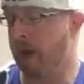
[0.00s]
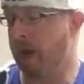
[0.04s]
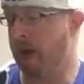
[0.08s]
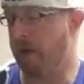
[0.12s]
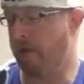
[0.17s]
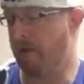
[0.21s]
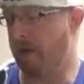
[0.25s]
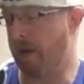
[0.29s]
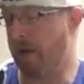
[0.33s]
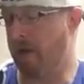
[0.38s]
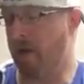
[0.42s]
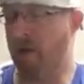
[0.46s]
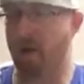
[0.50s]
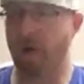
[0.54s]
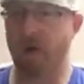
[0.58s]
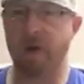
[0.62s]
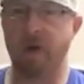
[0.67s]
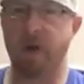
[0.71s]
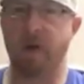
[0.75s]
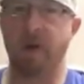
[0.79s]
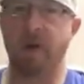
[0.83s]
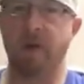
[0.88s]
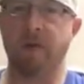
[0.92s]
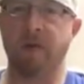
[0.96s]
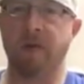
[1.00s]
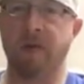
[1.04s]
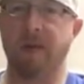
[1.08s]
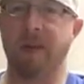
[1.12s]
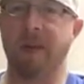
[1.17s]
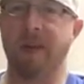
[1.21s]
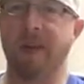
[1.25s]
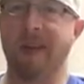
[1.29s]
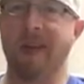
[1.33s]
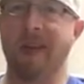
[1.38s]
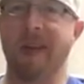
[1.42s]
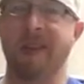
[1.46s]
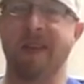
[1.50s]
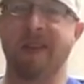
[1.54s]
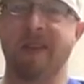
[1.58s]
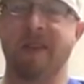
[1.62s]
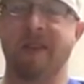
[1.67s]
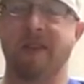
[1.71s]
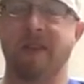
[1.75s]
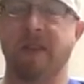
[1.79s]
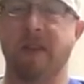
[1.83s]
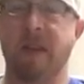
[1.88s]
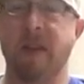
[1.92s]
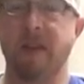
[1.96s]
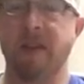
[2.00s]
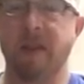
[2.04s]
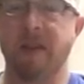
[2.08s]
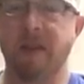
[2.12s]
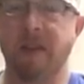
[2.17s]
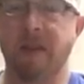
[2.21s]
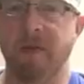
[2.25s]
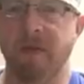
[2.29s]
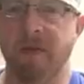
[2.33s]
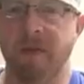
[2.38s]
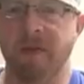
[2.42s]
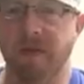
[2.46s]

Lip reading: and by the wording, and I was like, this looks kind of cheap.